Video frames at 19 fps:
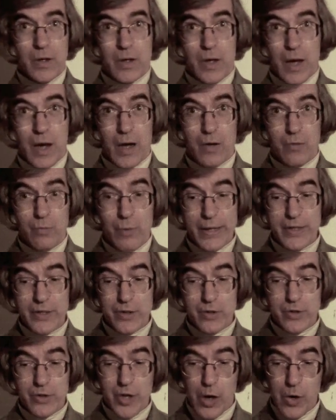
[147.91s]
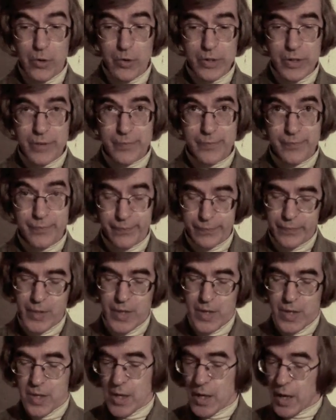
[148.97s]
regular coke.
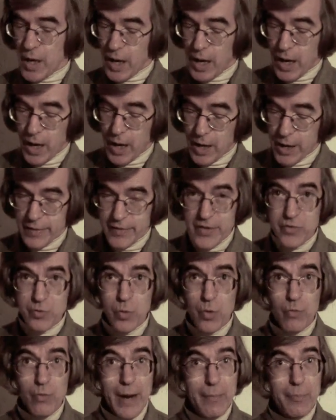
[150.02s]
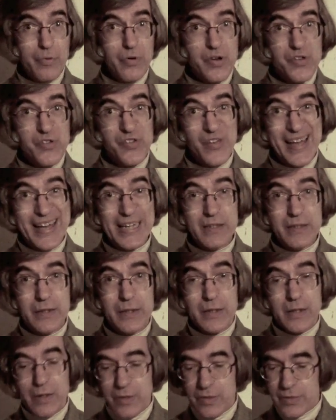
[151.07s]
And this will represent
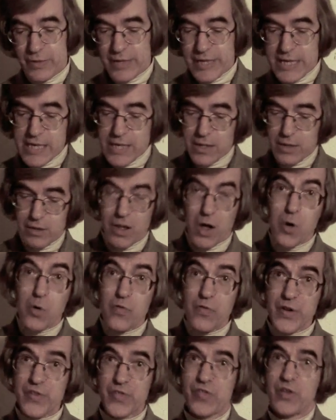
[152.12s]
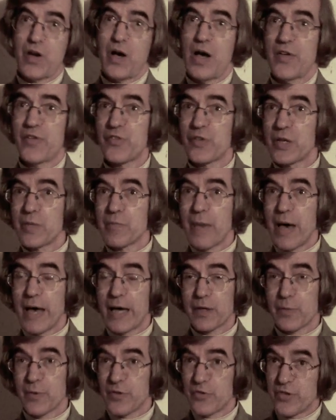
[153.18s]
the low viscosity
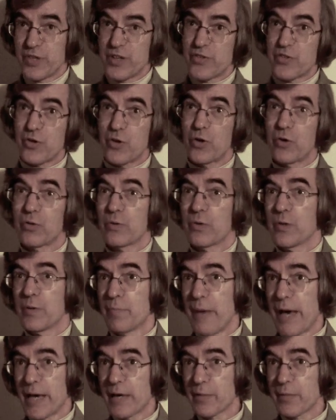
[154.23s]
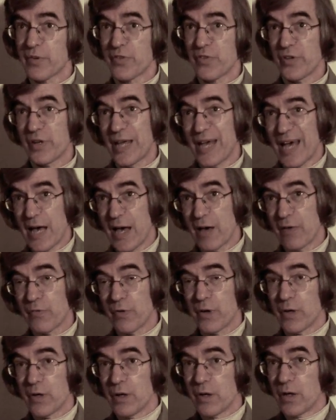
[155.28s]
magmas. These are magmas that have
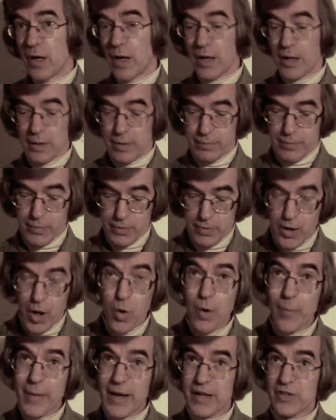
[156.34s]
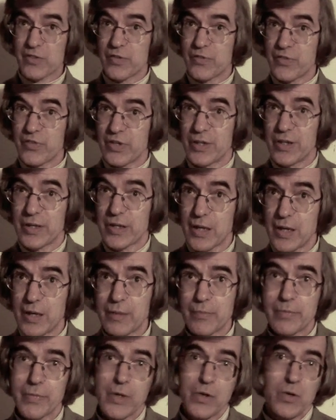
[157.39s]
low amounts of
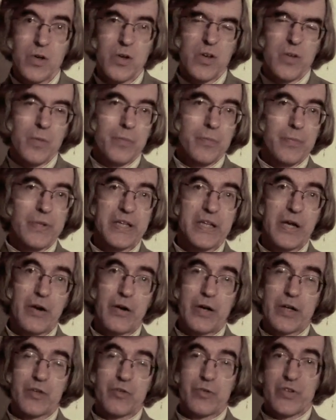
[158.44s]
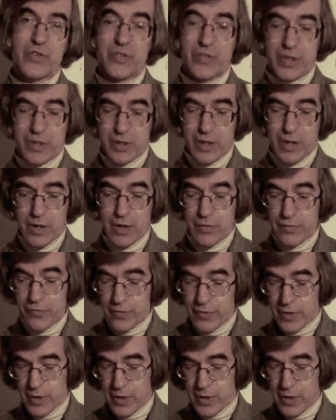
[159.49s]
silica, be characteristic of